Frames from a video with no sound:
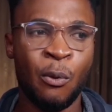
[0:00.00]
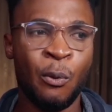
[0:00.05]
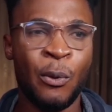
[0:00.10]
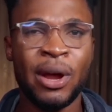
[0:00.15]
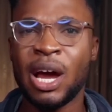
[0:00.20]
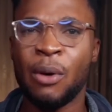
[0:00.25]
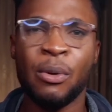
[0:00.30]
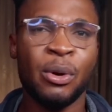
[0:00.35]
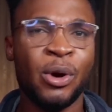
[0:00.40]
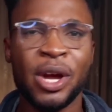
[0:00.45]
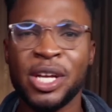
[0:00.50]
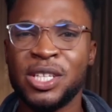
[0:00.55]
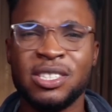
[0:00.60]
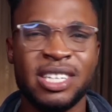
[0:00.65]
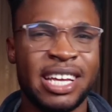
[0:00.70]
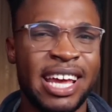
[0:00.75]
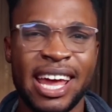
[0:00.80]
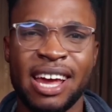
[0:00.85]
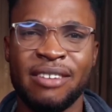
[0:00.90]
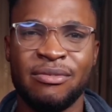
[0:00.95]
When are we going to
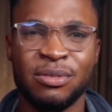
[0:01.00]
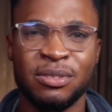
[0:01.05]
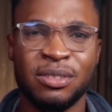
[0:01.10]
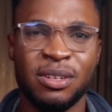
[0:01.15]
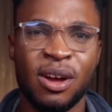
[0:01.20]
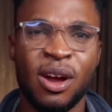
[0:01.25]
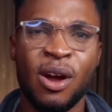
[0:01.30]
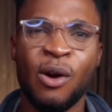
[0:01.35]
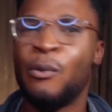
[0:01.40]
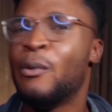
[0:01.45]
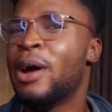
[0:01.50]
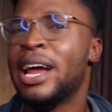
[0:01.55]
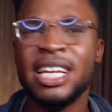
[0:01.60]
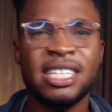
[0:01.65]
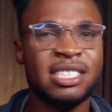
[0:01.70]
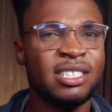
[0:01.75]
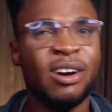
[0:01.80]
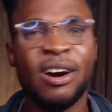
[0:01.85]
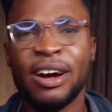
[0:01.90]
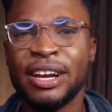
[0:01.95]
the heaven? When
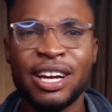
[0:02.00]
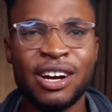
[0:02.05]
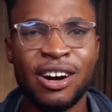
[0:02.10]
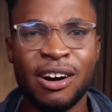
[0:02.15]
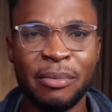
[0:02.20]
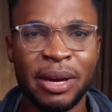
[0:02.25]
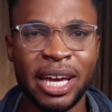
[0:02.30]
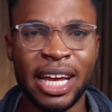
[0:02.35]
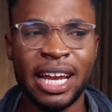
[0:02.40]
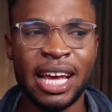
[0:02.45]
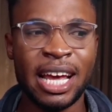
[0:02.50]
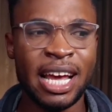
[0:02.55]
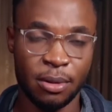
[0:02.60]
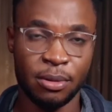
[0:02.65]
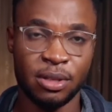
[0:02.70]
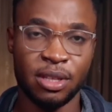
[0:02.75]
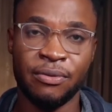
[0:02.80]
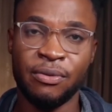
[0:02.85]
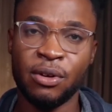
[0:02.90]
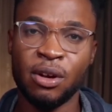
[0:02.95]
is God coming?
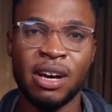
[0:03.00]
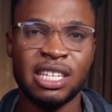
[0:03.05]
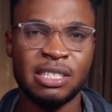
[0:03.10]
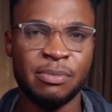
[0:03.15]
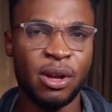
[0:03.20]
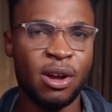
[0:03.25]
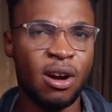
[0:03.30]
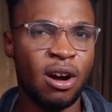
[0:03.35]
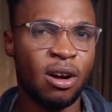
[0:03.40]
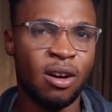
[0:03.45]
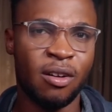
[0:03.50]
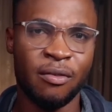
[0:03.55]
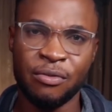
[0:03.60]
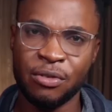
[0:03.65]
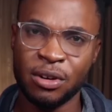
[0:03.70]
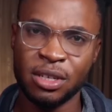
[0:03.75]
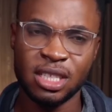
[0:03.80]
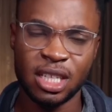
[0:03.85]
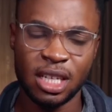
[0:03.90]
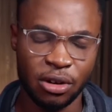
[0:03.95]
The followers began
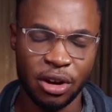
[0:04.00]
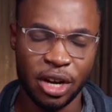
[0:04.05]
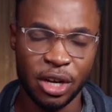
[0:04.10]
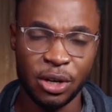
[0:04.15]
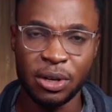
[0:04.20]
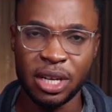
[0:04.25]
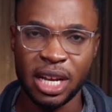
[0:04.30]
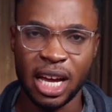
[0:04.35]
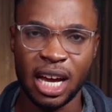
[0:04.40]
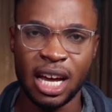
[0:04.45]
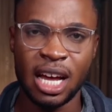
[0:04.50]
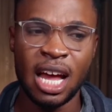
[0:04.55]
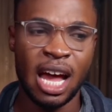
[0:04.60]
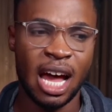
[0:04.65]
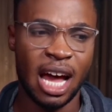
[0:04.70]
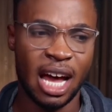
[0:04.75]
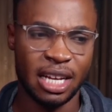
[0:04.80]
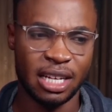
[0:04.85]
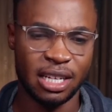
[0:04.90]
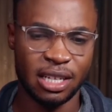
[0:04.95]
confronting Credonia
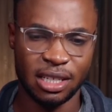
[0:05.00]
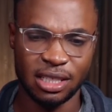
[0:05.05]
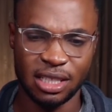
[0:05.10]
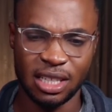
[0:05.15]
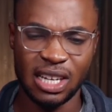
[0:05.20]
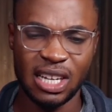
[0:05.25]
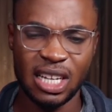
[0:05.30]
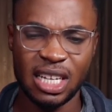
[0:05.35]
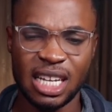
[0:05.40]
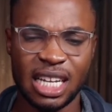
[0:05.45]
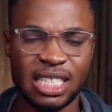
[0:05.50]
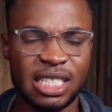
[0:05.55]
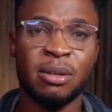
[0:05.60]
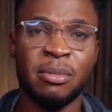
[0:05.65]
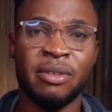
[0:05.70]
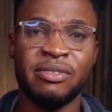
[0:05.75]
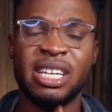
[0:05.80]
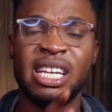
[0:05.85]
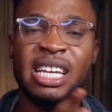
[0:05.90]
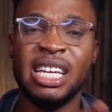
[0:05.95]
and the leaders.
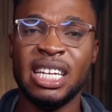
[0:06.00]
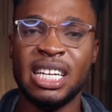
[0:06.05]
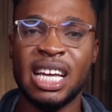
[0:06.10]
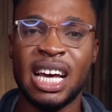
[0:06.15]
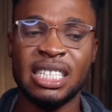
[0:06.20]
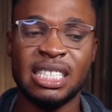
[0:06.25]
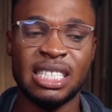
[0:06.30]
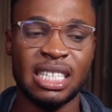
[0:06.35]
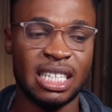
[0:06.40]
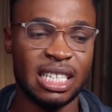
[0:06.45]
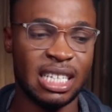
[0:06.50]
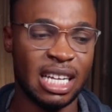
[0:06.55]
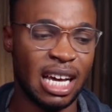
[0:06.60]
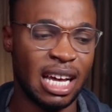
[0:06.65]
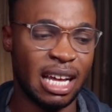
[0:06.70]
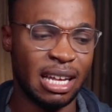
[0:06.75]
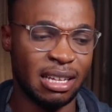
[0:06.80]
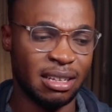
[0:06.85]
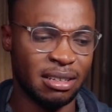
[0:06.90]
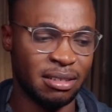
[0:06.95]
Some of the leaders in
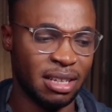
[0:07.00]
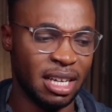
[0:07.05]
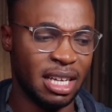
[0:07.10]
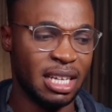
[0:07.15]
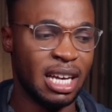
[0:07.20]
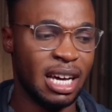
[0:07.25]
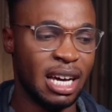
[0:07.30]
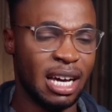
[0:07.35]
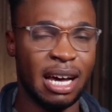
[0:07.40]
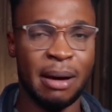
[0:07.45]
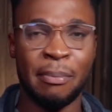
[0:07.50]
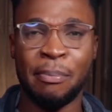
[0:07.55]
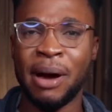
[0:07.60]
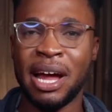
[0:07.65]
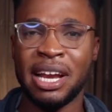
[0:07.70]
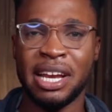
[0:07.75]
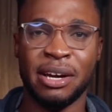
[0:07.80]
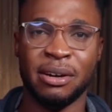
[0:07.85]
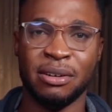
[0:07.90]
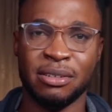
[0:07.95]
a
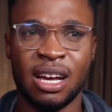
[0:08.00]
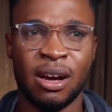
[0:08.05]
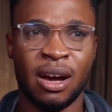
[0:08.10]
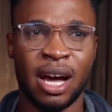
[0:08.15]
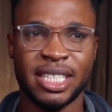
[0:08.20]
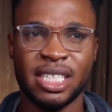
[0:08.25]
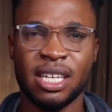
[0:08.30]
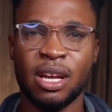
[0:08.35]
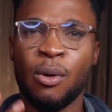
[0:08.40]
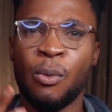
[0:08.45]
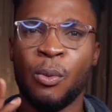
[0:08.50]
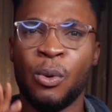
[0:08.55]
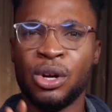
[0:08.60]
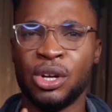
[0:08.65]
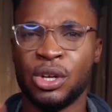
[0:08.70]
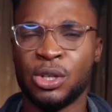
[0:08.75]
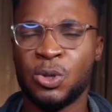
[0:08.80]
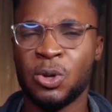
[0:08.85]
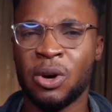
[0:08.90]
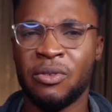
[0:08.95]
panel, I think
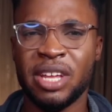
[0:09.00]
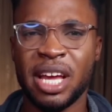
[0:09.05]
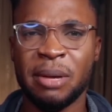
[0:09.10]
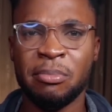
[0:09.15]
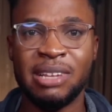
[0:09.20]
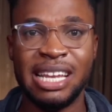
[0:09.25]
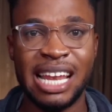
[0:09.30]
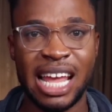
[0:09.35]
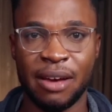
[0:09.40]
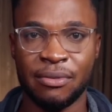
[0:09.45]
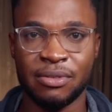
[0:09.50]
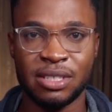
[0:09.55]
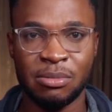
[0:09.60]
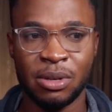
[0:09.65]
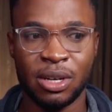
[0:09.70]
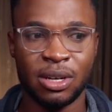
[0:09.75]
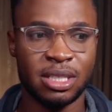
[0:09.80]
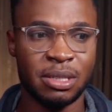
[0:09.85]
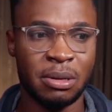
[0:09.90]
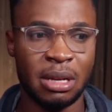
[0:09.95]
one or two of them left
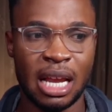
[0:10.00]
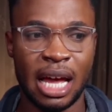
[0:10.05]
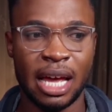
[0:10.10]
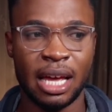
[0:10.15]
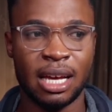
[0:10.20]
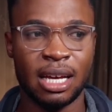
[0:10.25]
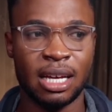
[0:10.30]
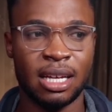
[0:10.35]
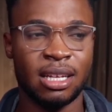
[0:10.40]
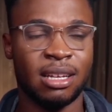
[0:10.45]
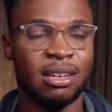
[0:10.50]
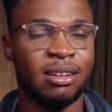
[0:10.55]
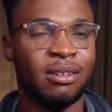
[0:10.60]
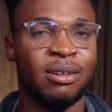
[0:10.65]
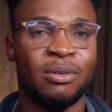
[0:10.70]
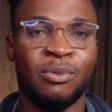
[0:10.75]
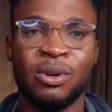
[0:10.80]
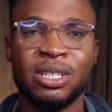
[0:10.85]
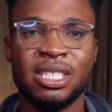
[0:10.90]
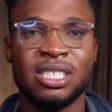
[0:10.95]
because they were like,
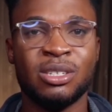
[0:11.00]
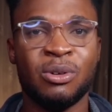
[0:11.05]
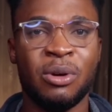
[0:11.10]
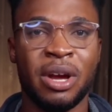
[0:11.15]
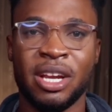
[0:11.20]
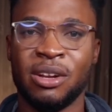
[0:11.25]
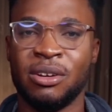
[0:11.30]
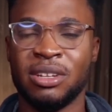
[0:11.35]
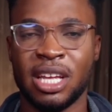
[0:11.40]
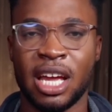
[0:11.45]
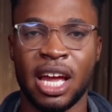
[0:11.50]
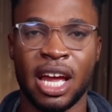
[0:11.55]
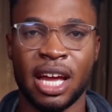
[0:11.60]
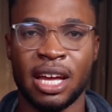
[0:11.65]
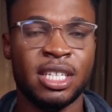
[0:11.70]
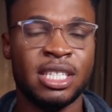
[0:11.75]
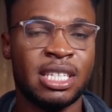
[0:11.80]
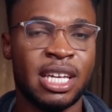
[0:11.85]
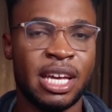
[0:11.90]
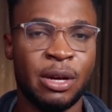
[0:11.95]
what is going on here?
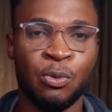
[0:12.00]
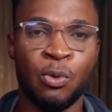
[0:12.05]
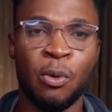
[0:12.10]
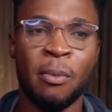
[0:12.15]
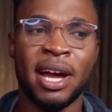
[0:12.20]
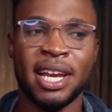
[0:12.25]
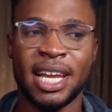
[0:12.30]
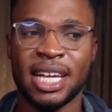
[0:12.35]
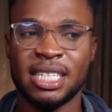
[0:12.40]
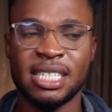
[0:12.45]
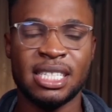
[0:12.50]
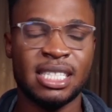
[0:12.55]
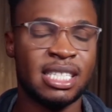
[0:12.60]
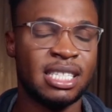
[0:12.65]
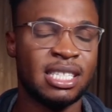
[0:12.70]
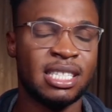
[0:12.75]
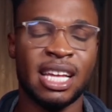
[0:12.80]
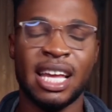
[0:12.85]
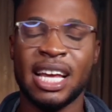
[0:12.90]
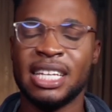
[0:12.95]
This woman that
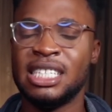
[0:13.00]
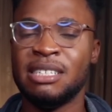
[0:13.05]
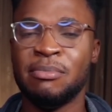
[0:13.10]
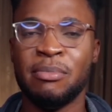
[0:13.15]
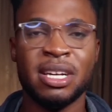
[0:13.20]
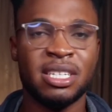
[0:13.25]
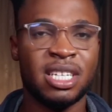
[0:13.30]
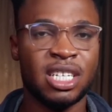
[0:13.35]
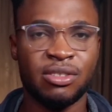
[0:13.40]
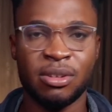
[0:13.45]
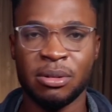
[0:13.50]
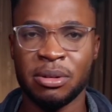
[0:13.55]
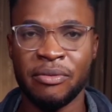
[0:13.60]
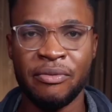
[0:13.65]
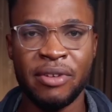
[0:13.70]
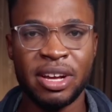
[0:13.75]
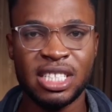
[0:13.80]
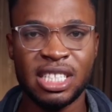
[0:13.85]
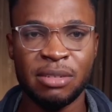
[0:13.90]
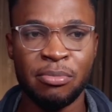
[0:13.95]
is getting message from the
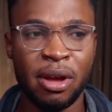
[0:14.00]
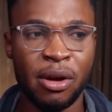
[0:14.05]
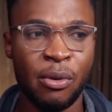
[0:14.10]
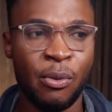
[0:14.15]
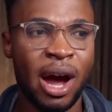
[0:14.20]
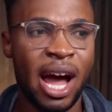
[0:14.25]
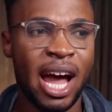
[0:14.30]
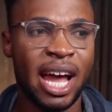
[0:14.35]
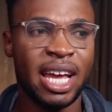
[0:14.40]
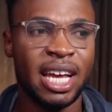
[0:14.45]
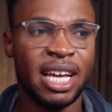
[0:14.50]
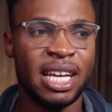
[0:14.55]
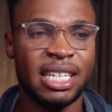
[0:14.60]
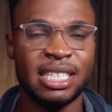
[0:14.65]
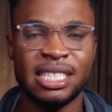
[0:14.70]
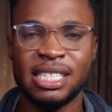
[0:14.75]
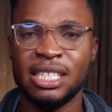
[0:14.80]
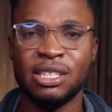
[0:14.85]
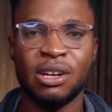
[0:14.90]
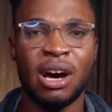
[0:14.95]
Virgin Mary, why
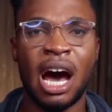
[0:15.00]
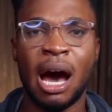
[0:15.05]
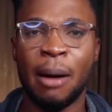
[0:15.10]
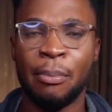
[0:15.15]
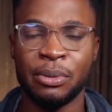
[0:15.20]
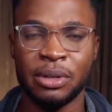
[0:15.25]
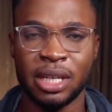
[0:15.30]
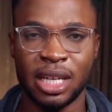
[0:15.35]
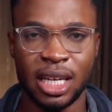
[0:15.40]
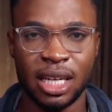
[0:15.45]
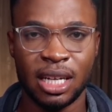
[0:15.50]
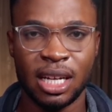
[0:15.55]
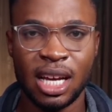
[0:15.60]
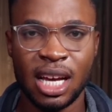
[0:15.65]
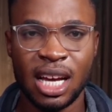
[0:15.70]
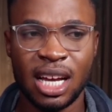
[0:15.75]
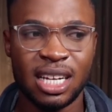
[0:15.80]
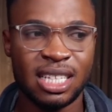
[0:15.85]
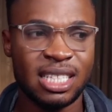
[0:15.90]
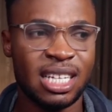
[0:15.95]
is it not
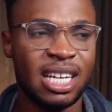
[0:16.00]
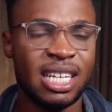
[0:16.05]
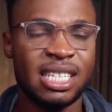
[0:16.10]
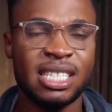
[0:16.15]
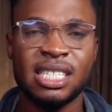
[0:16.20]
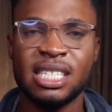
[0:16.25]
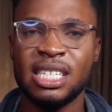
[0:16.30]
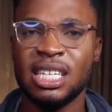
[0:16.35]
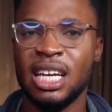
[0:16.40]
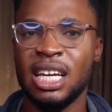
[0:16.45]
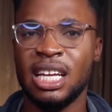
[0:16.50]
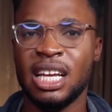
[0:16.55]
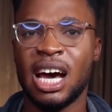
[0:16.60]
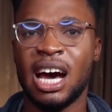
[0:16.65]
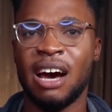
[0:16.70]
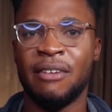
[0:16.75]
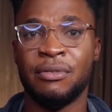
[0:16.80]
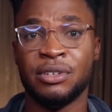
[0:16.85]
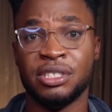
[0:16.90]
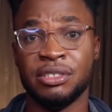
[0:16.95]
happening? They started seeing
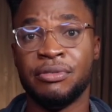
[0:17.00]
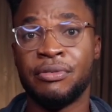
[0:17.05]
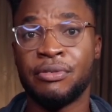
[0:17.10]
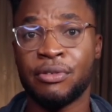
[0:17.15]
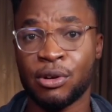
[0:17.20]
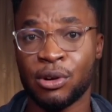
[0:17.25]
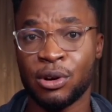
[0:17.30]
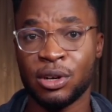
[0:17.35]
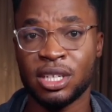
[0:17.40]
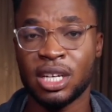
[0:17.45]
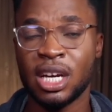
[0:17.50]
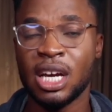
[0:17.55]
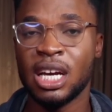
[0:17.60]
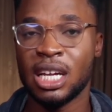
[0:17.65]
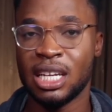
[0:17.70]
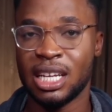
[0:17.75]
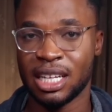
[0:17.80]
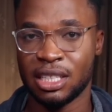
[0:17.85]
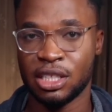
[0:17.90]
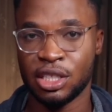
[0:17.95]
her for the fraud
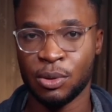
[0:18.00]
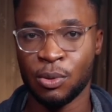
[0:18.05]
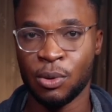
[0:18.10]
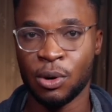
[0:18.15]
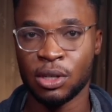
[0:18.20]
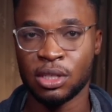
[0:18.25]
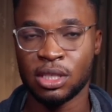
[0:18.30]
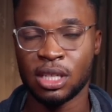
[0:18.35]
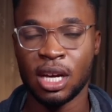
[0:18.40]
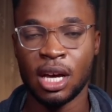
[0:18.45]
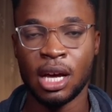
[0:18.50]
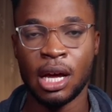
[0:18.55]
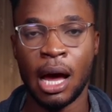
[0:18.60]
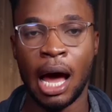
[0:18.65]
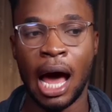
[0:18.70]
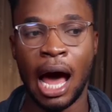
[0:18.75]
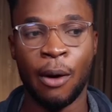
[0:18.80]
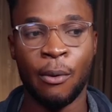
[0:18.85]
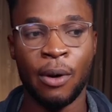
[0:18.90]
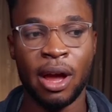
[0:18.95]
that she was.
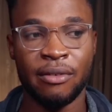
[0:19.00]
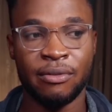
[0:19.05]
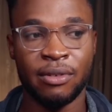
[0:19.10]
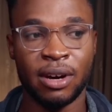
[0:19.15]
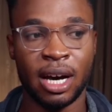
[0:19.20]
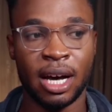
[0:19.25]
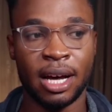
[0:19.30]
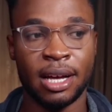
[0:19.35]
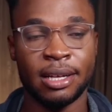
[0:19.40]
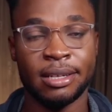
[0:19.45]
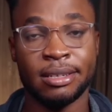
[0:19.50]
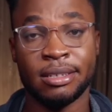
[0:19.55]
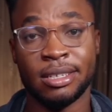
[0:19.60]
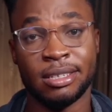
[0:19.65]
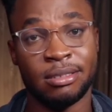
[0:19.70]
However,